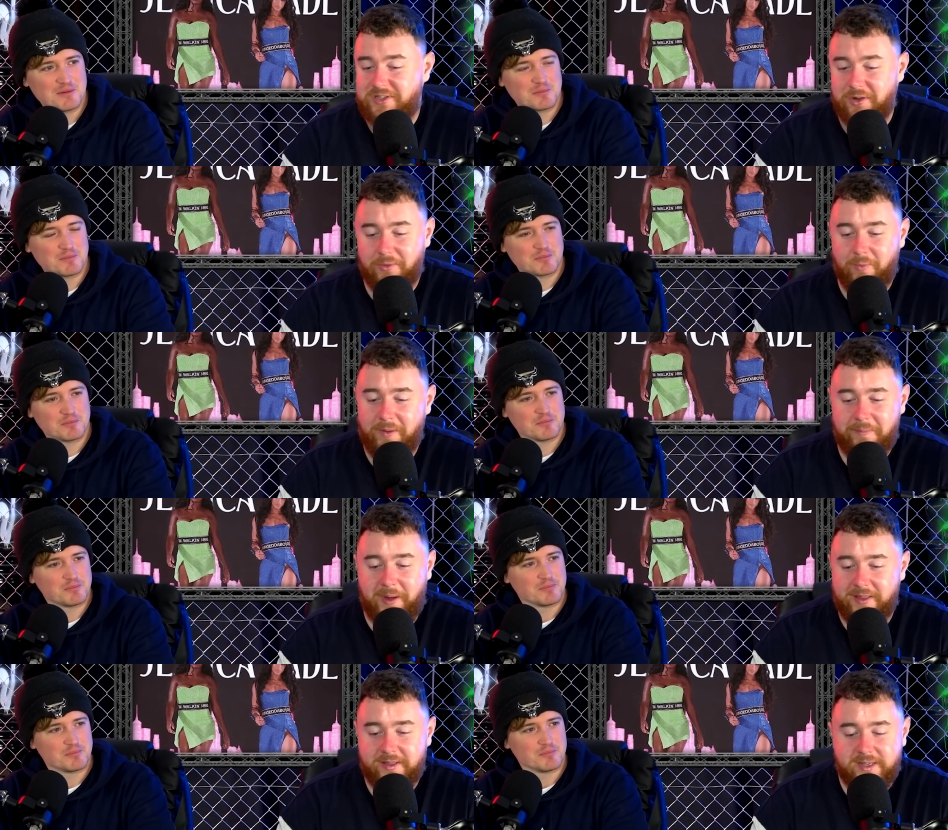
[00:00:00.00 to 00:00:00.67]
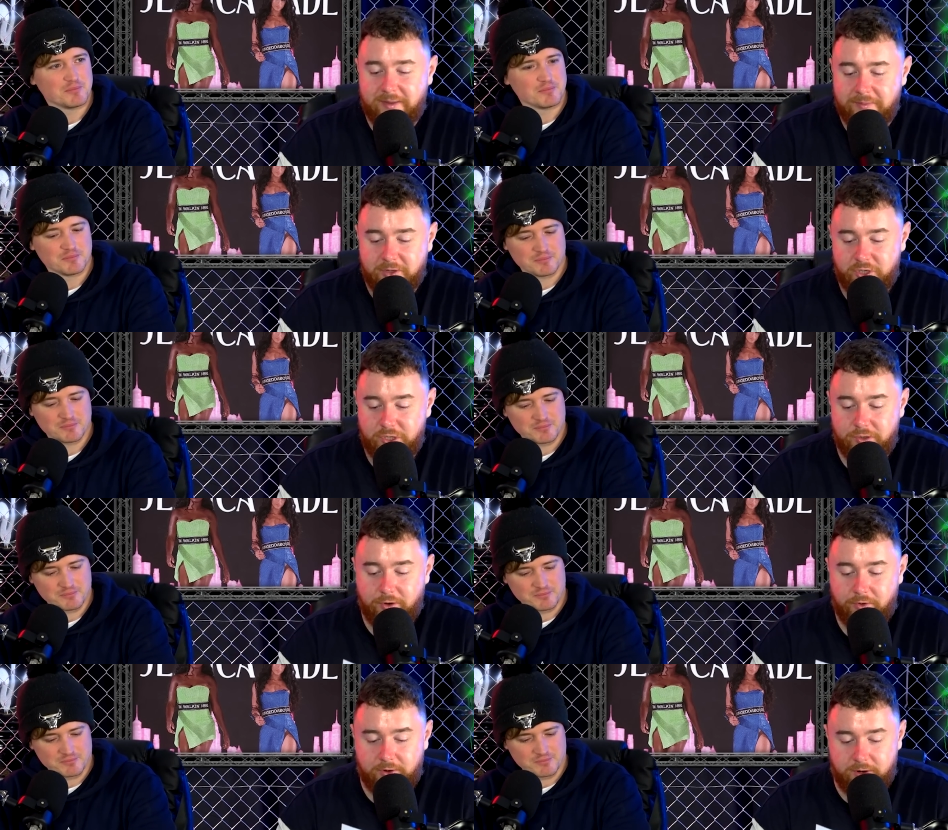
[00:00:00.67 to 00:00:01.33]
Speaker 1: done by the time the Shoot
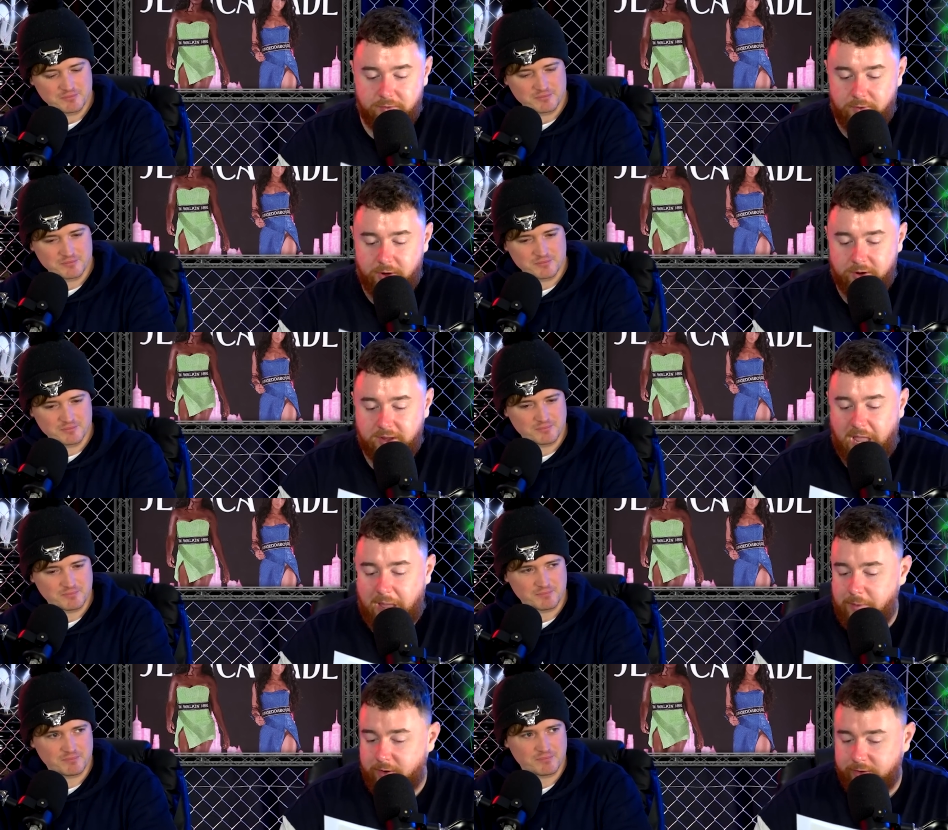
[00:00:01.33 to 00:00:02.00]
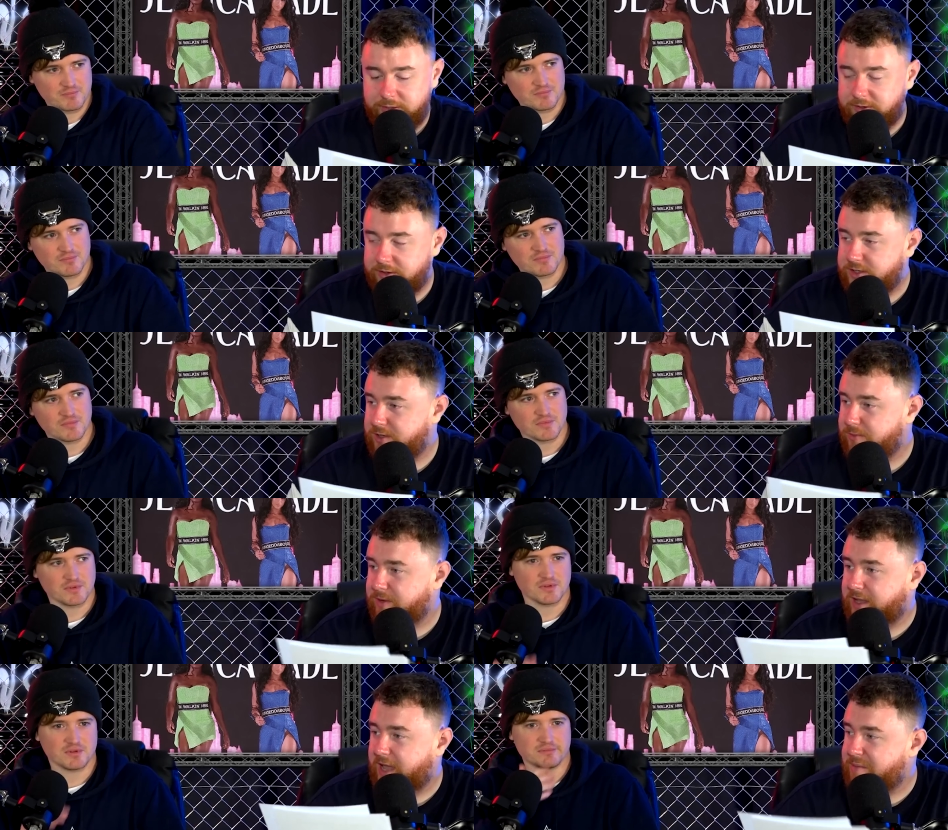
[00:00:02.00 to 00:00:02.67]
Hurricane Rana came around, so I
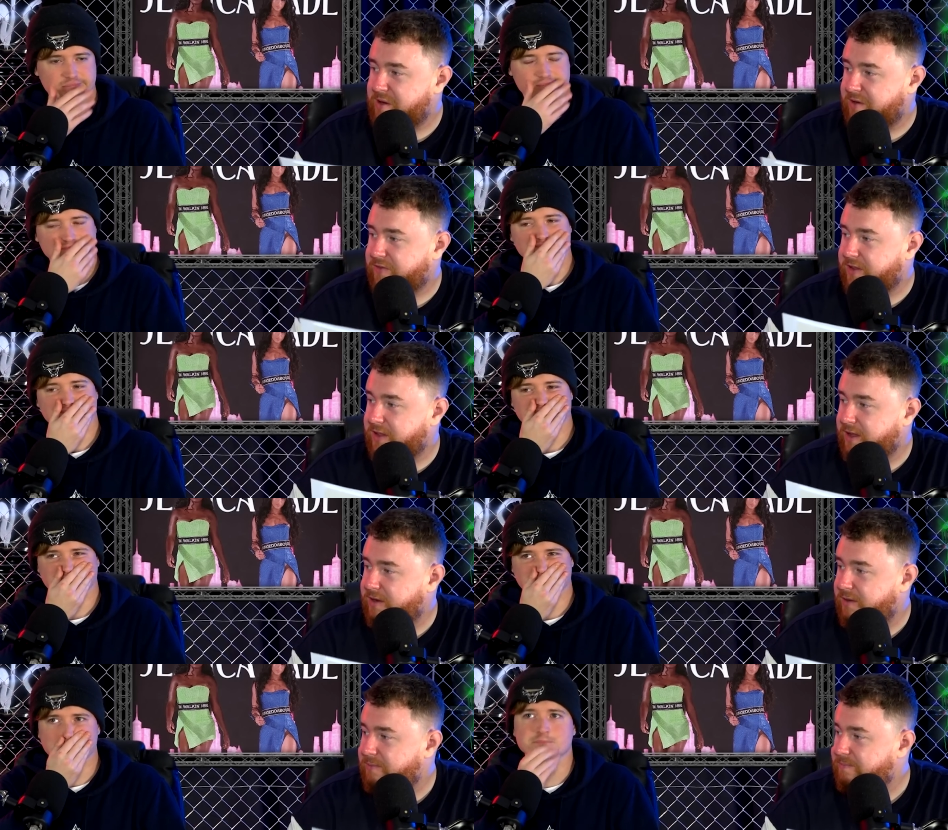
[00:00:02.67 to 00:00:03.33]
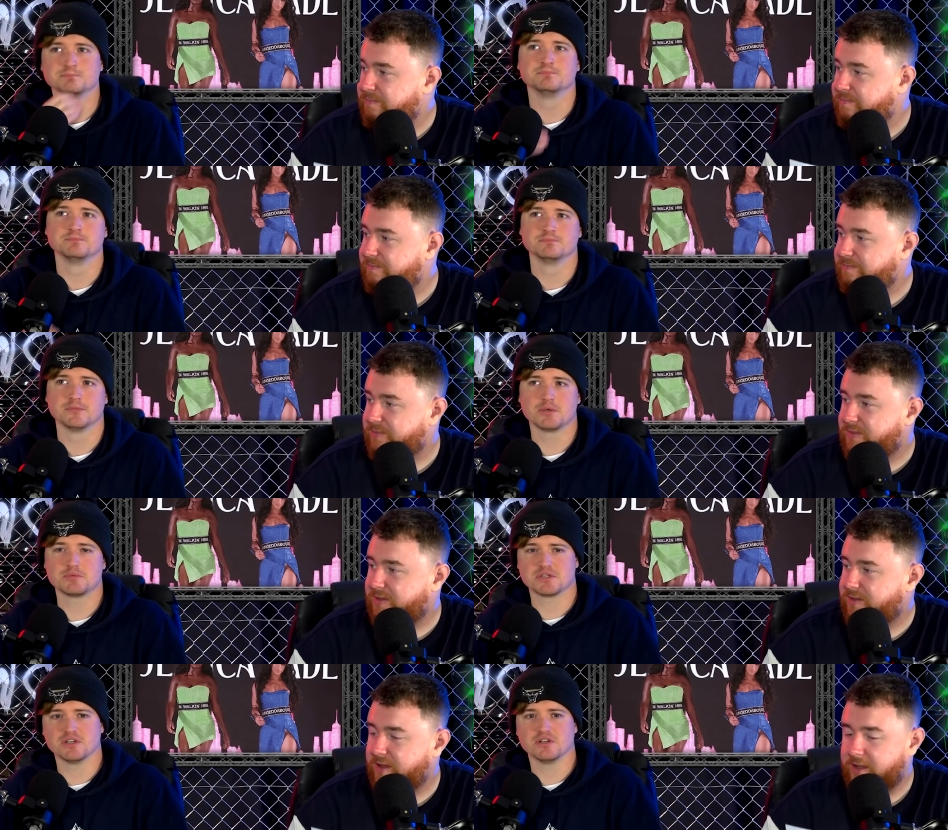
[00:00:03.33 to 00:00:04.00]
assume it came after that.
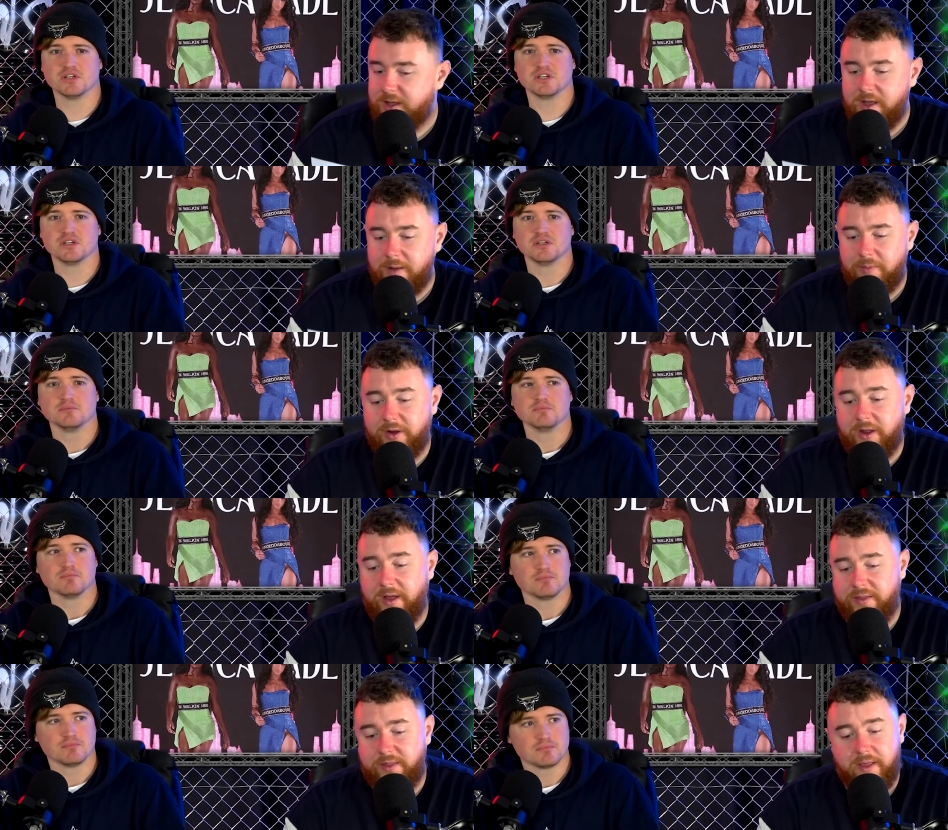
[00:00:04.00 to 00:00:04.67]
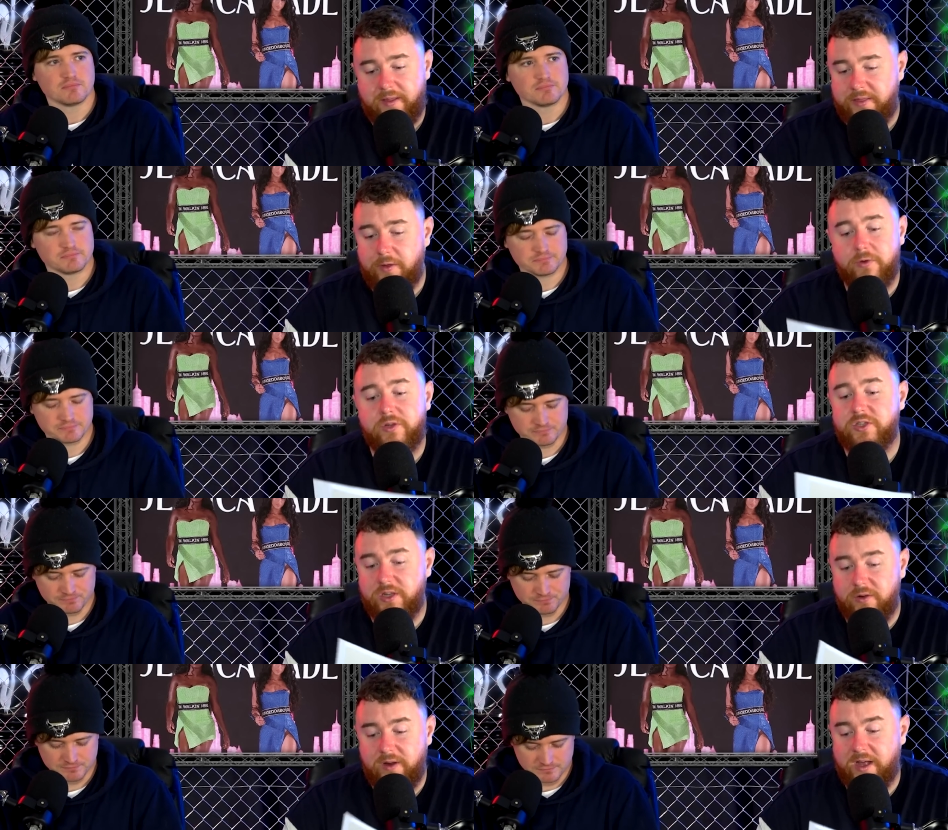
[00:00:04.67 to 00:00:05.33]
Absolutely. But those
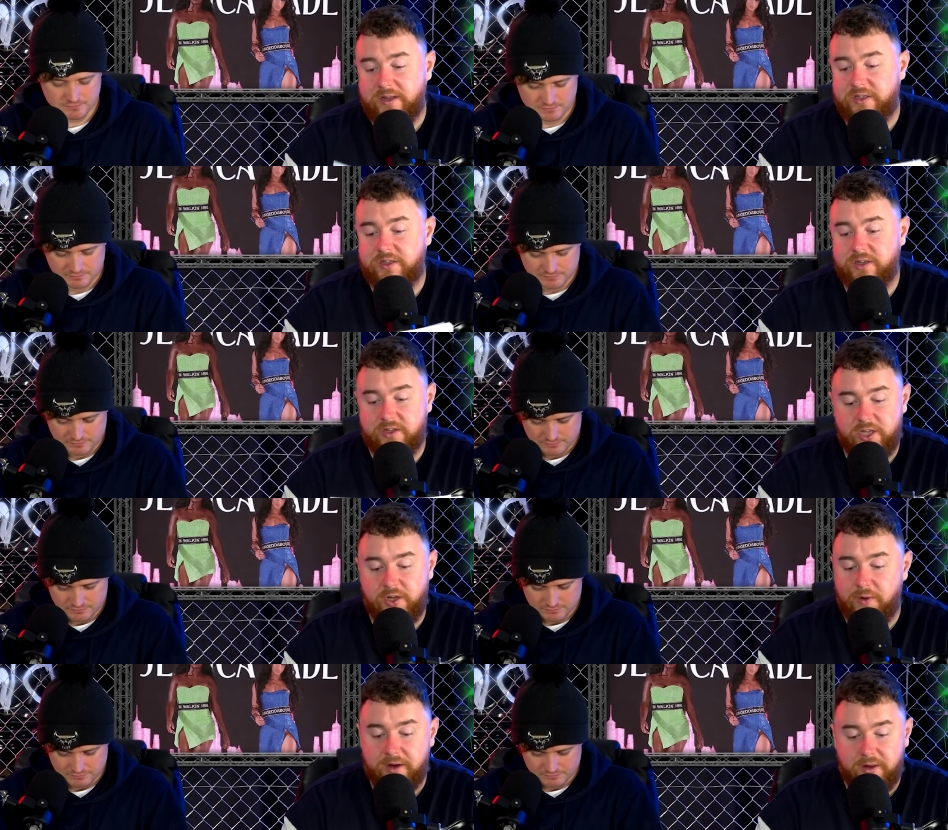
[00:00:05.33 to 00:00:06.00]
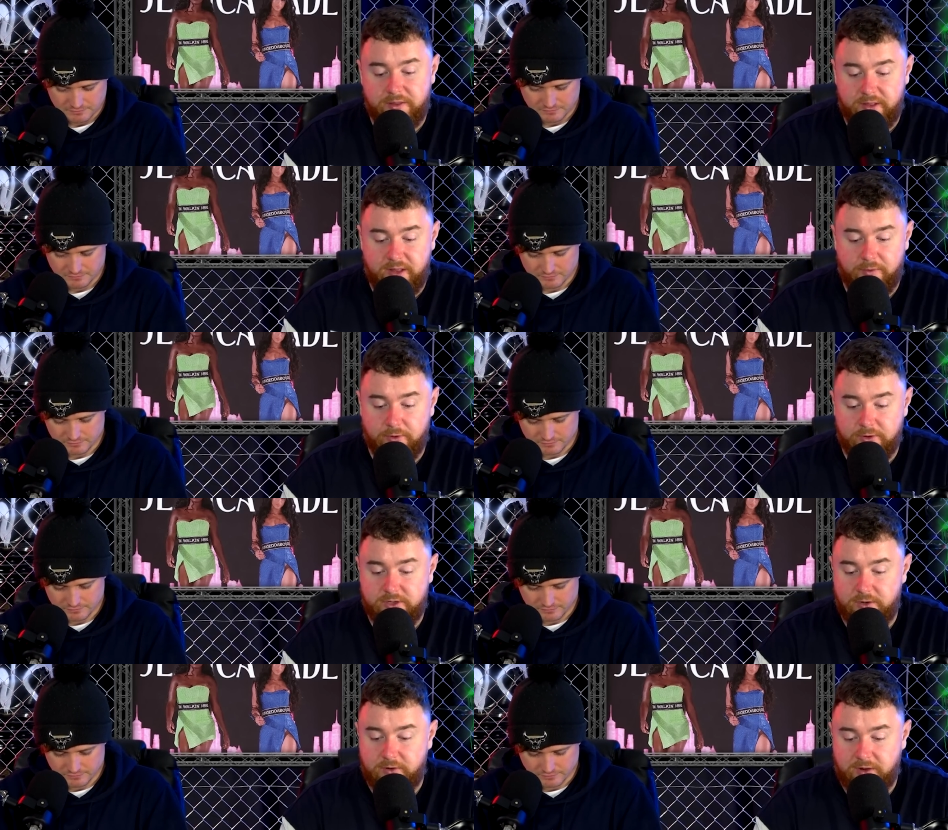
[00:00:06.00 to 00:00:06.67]
two lasses could do anything they
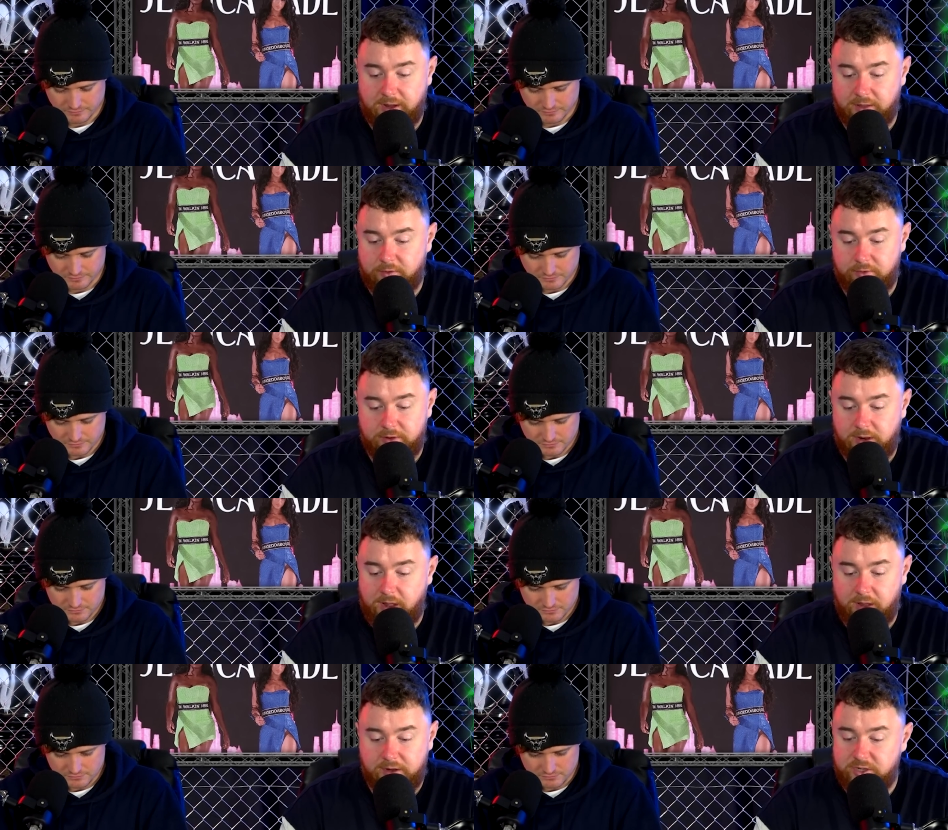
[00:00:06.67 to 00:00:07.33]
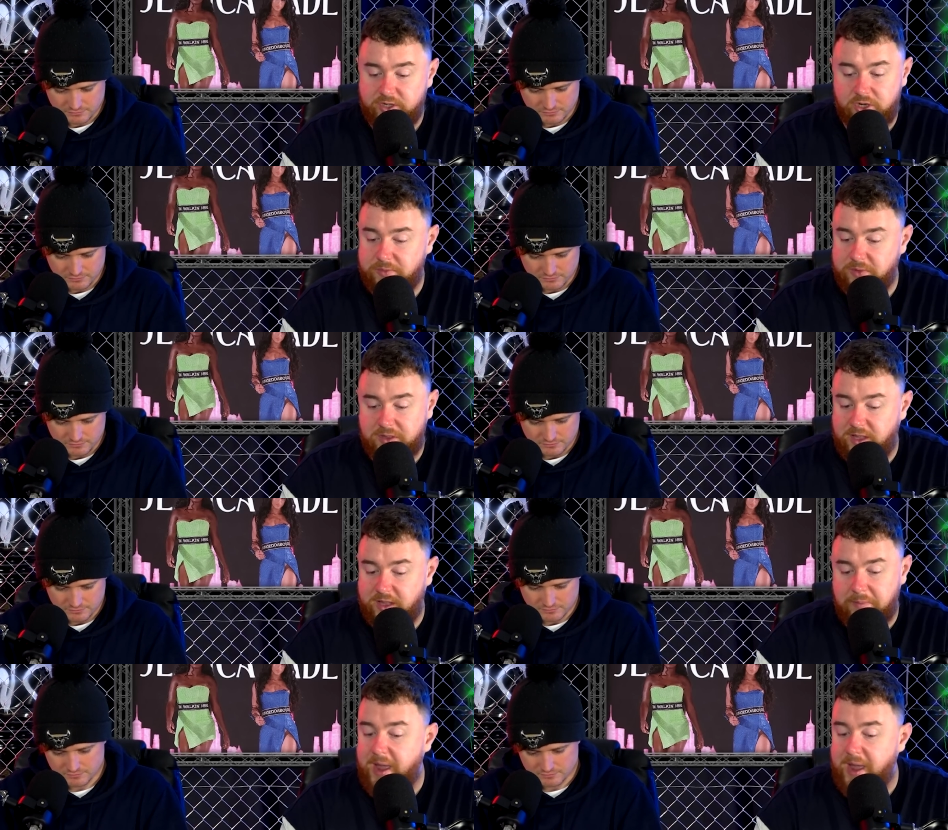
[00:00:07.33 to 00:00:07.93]
want to together, and I assume they